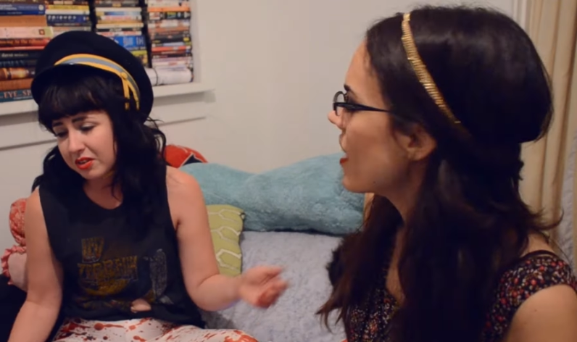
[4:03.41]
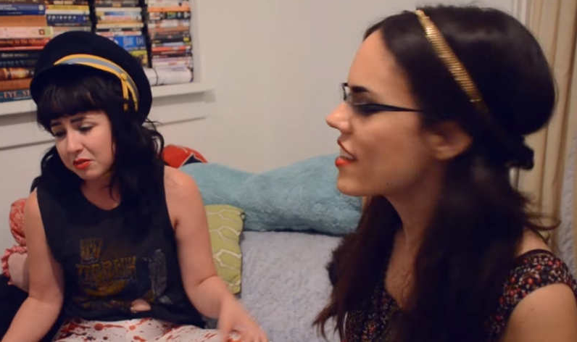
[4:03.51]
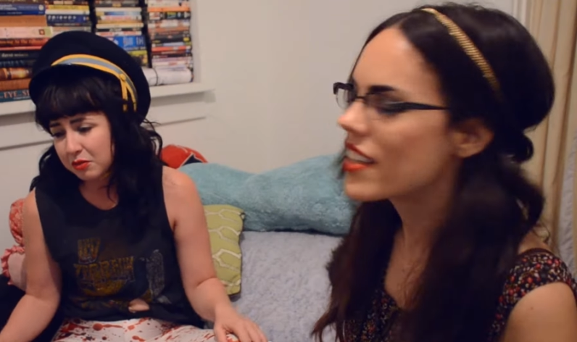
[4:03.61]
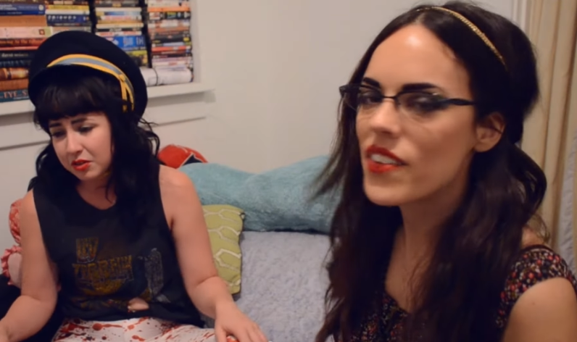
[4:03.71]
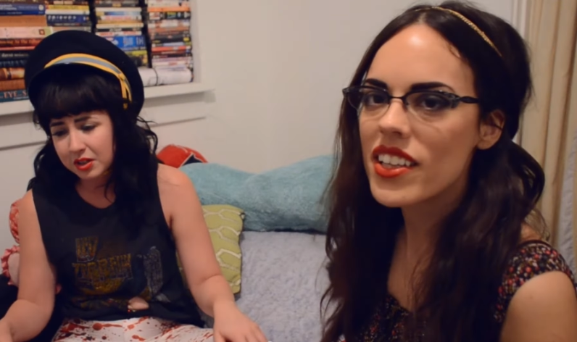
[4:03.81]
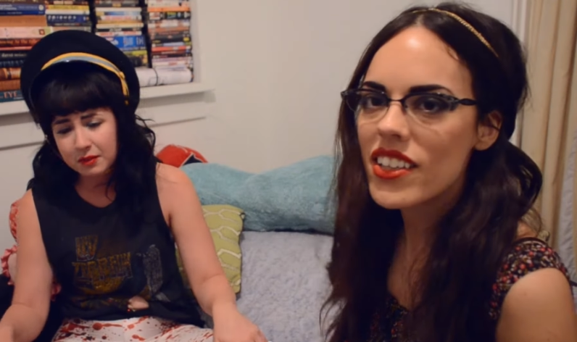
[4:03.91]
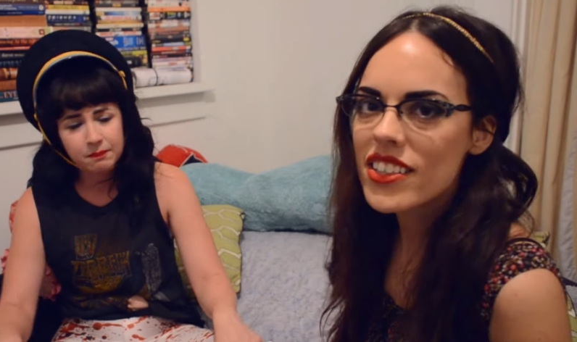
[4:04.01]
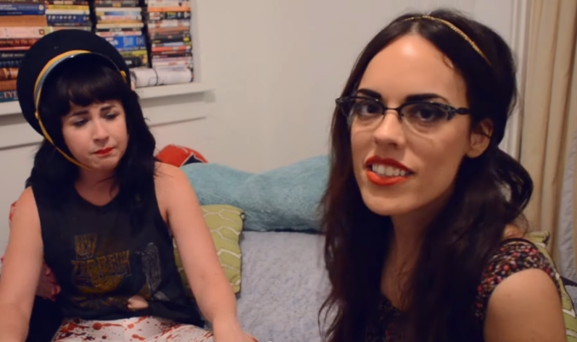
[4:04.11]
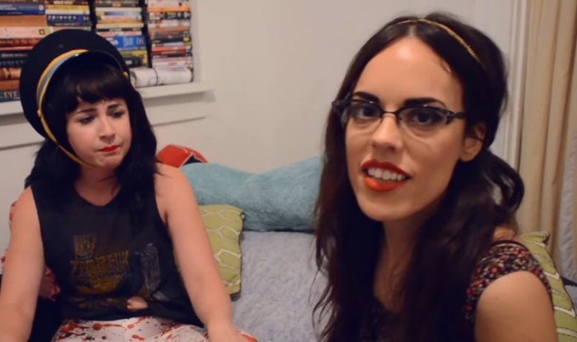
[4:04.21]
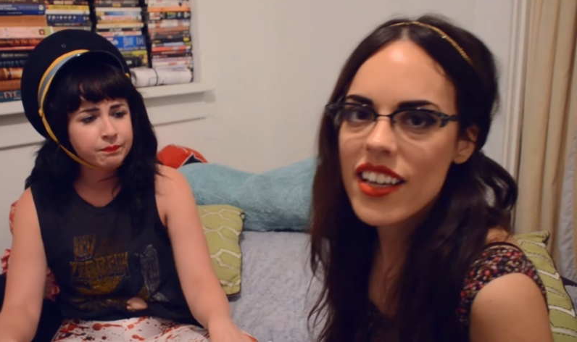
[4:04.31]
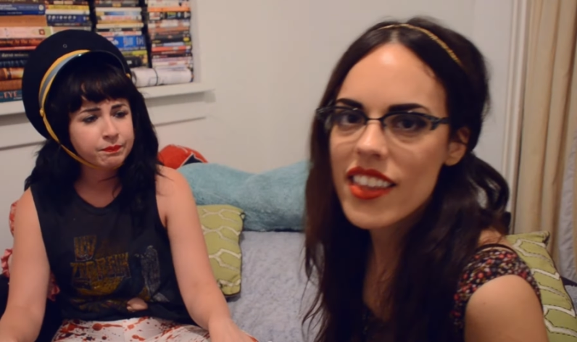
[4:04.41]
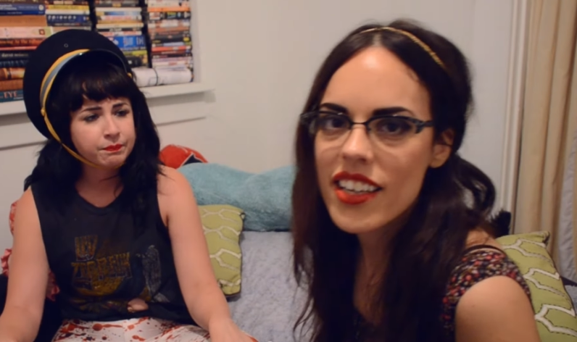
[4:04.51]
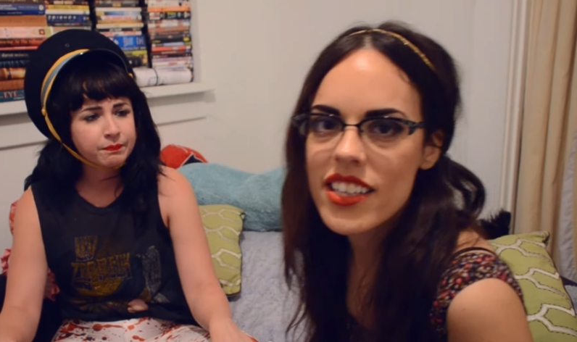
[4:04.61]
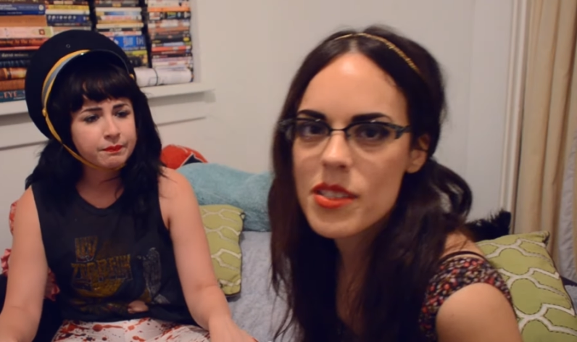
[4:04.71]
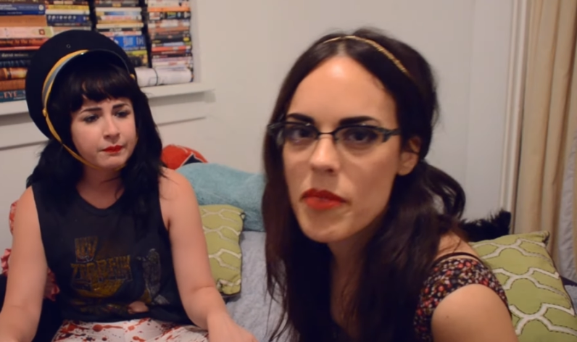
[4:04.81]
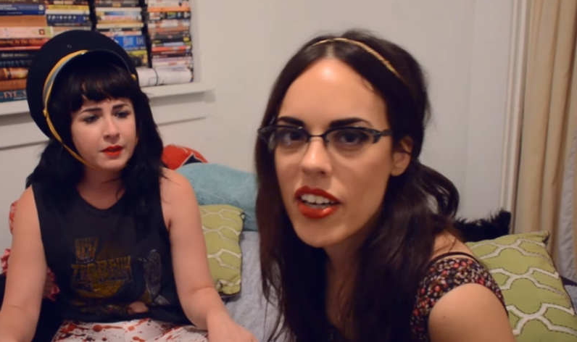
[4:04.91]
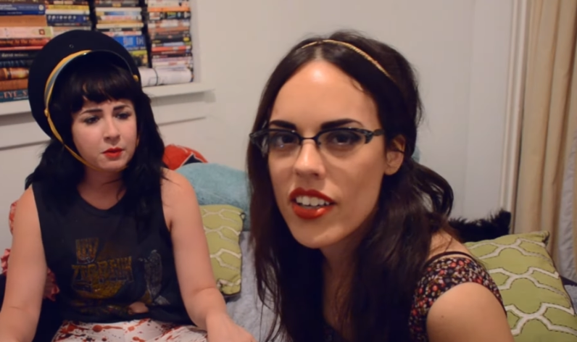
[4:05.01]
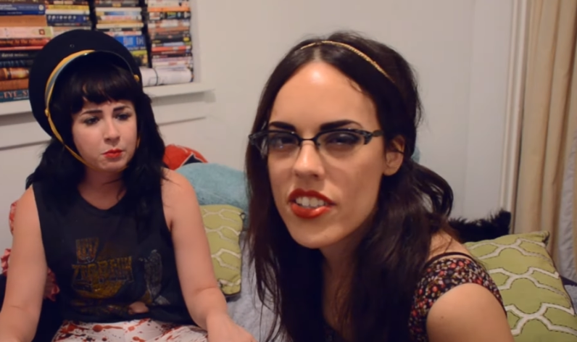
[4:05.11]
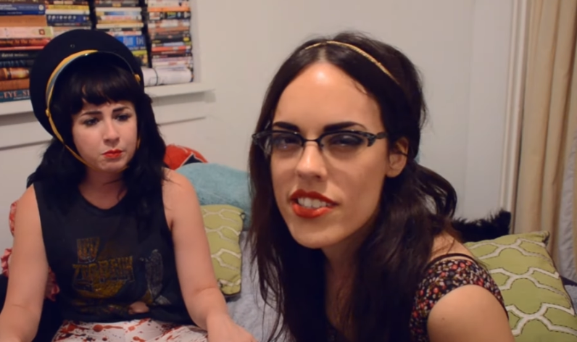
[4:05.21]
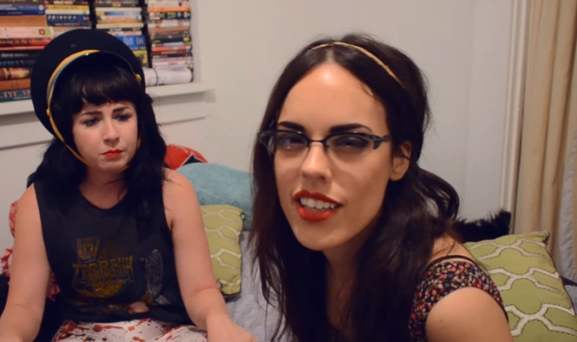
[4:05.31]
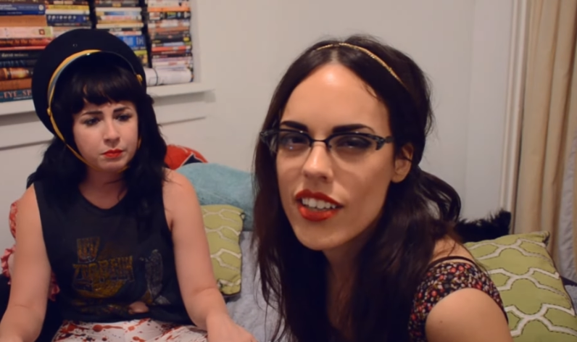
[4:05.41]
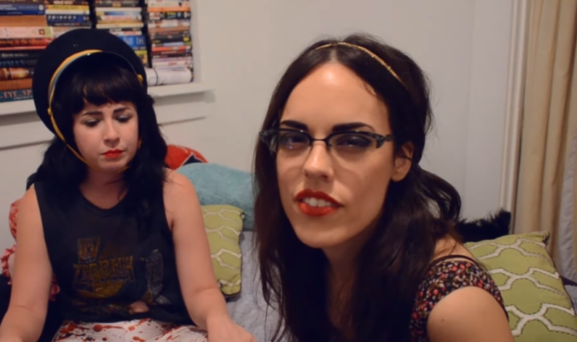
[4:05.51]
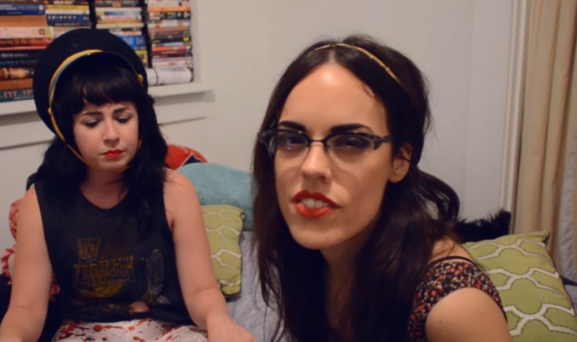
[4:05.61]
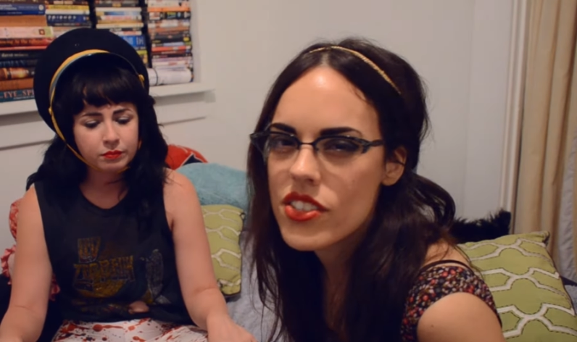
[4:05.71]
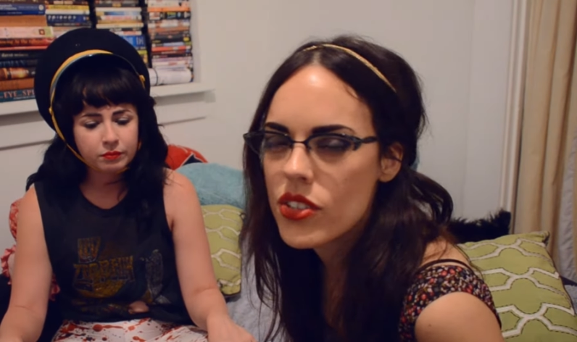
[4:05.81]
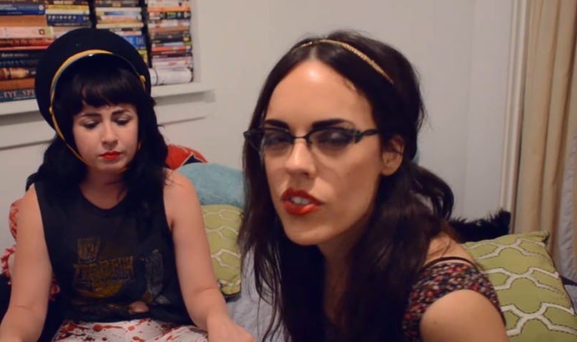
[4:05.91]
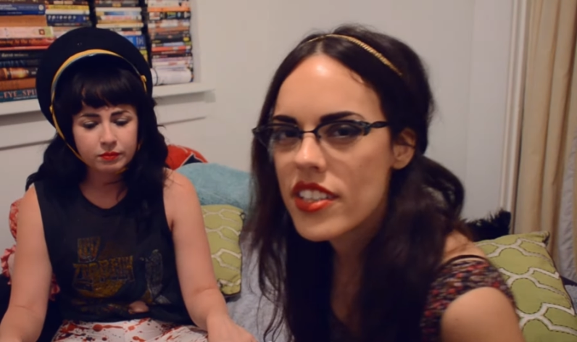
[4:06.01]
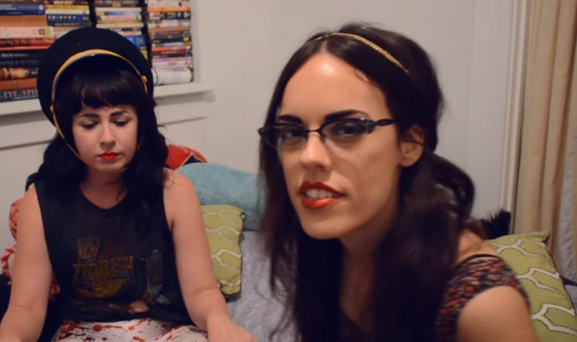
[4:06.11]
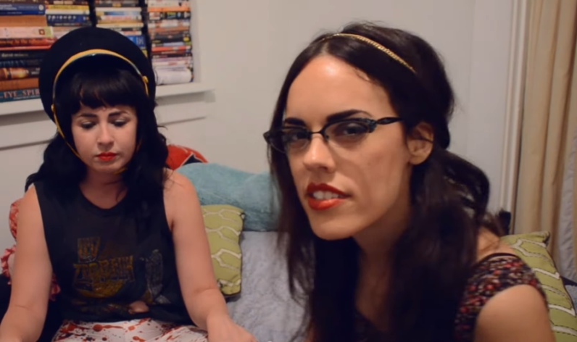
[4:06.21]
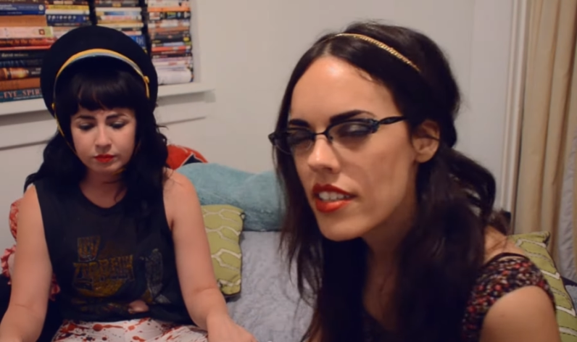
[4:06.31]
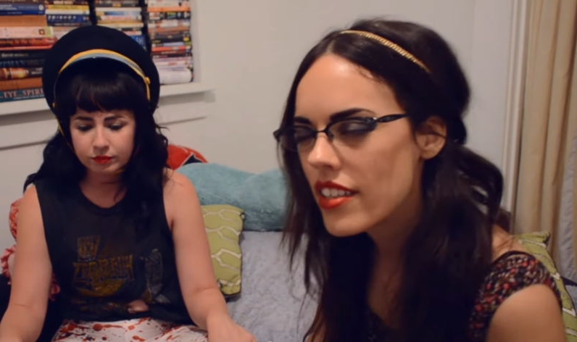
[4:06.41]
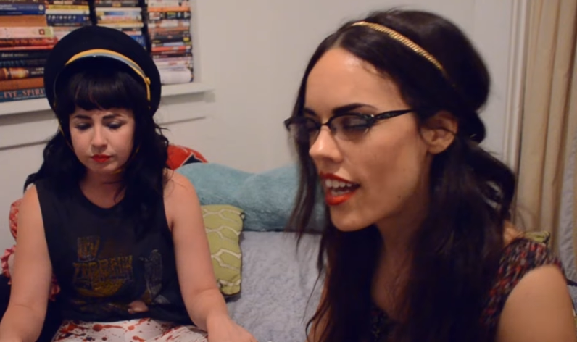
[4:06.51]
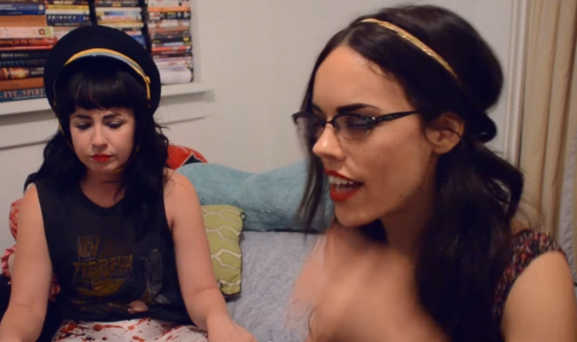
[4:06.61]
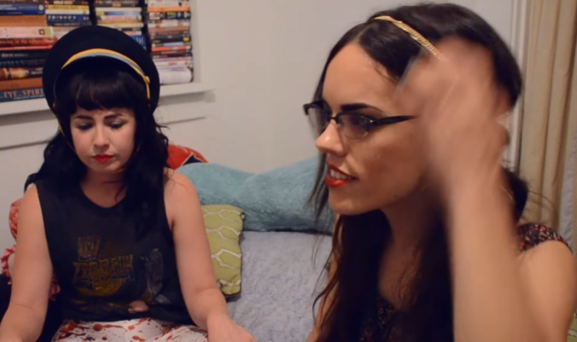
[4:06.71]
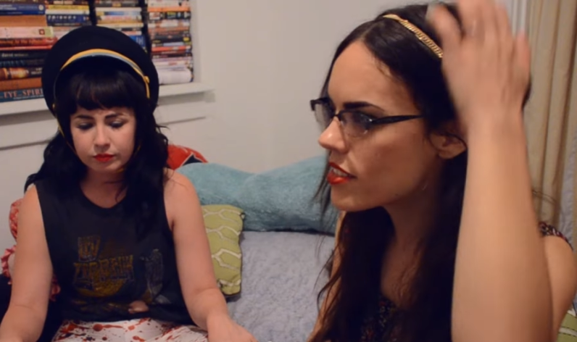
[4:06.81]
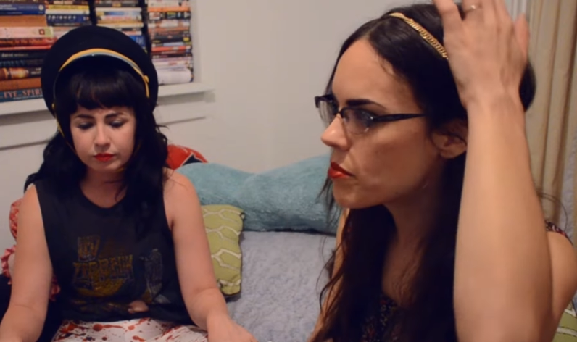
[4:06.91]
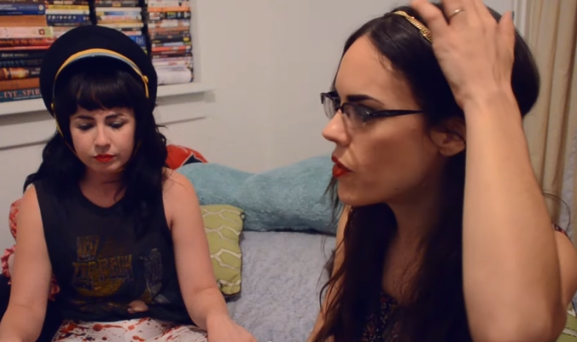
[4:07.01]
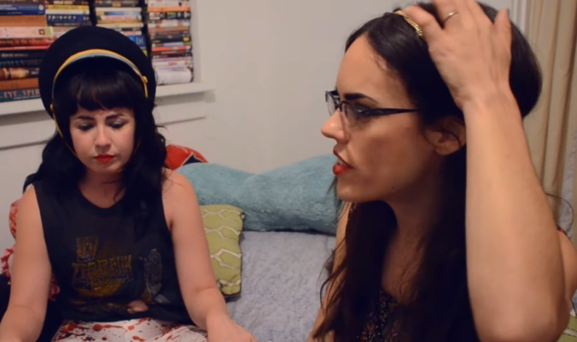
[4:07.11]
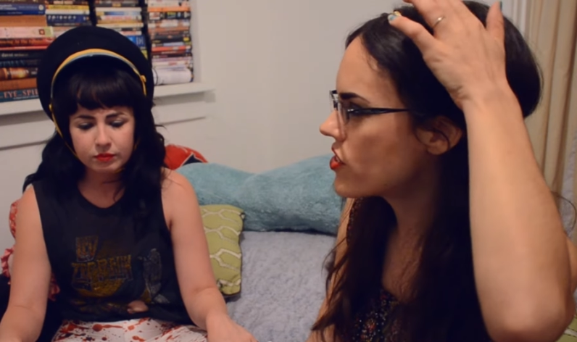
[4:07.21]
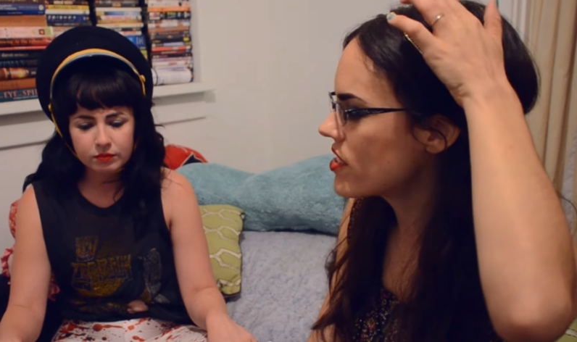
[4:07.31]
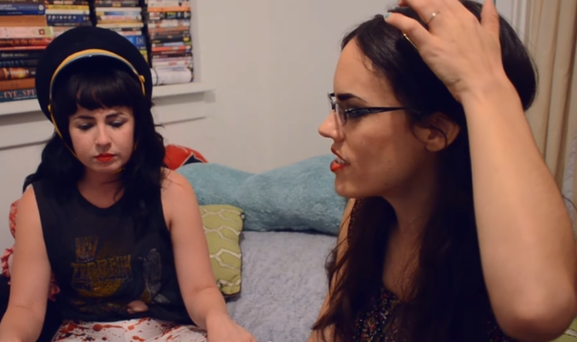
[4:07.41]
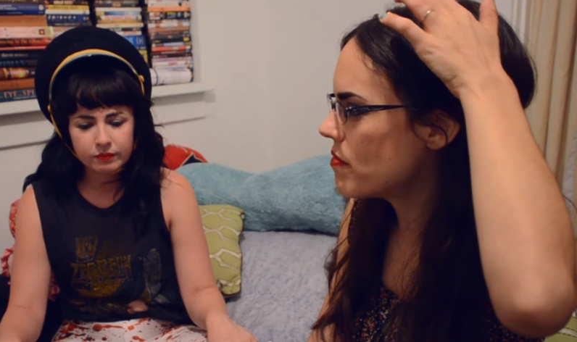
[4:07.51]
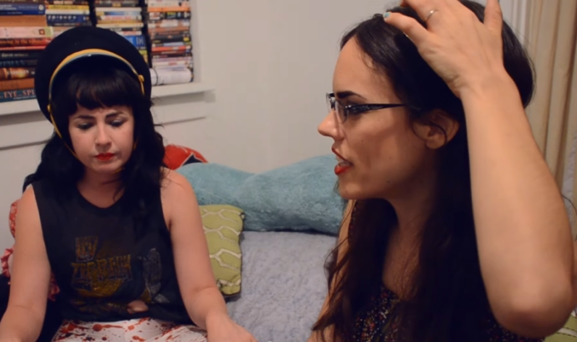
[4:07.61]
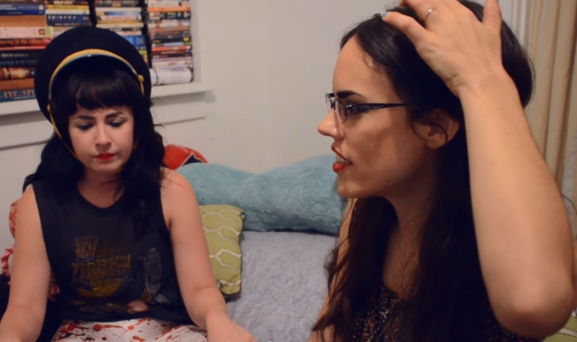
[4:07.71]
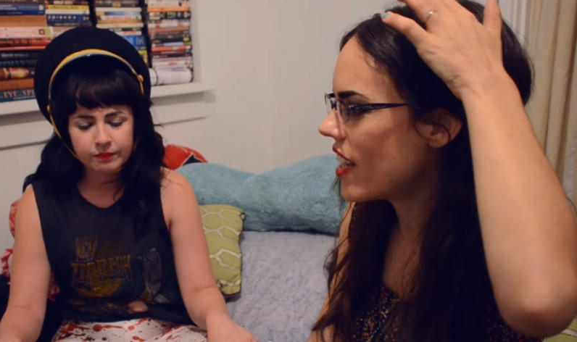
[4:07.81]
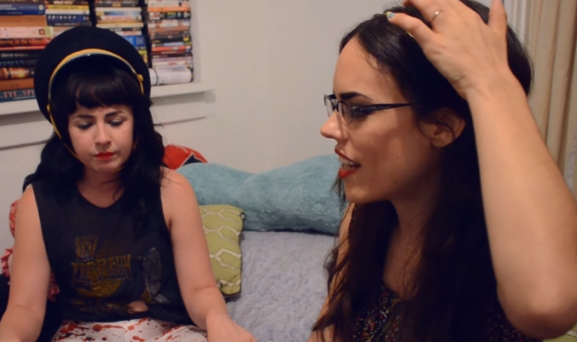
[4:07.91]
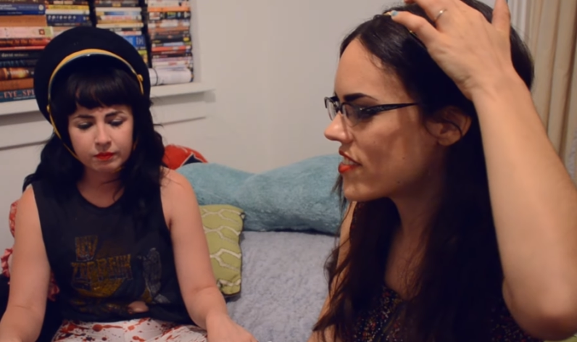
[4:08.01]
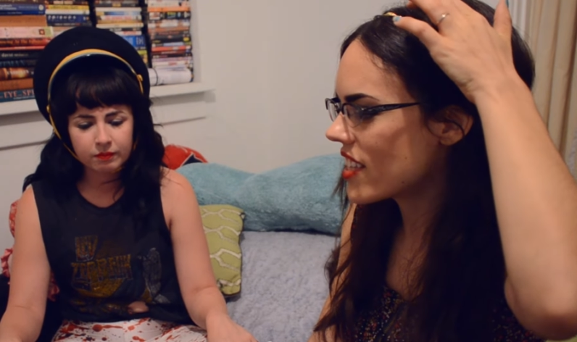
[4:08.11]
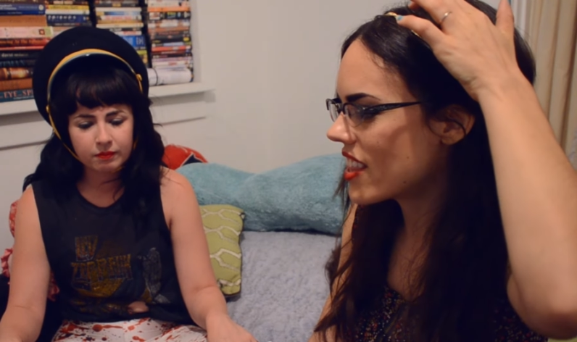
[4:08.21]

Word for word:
Speaker 1: I think we learned a lot of things about ourselves, too, because it asked some questions that made you have to